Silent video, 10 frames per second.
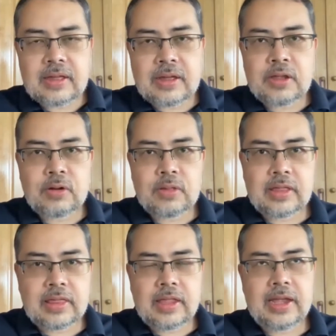
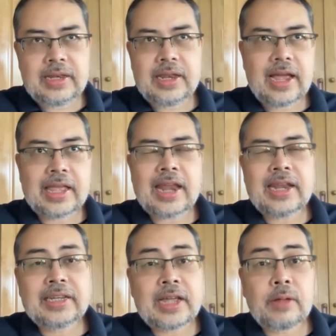
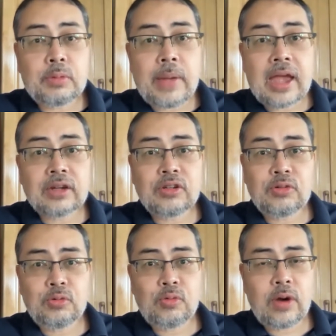it comes back
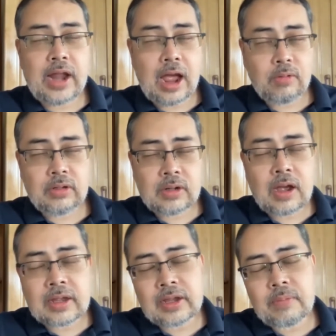to what I was
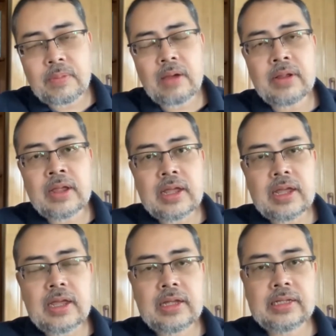talking about,
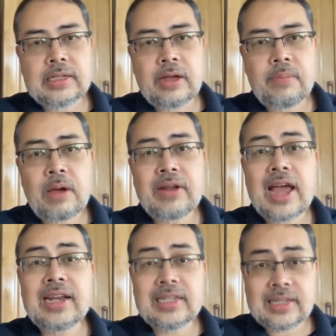is about
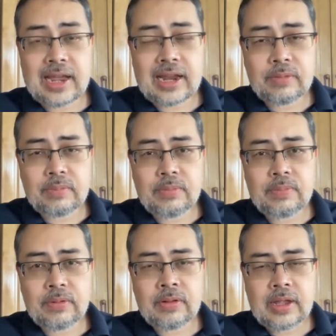understanding
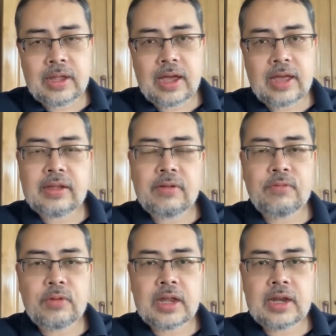people. I think if
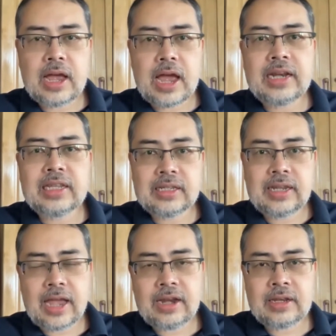we can
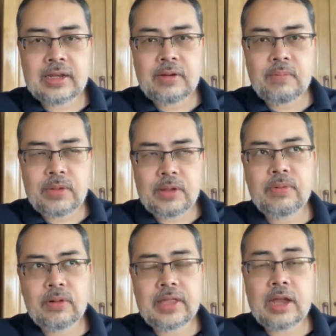understand
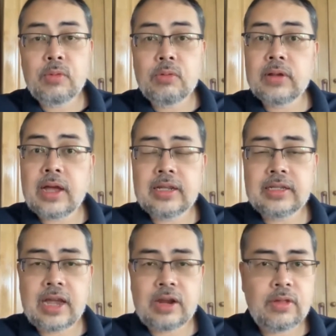people, then we will
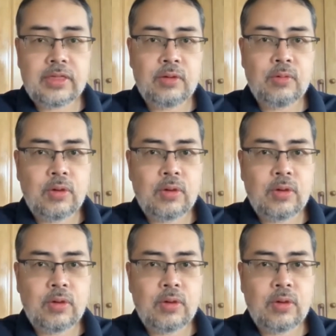understand what they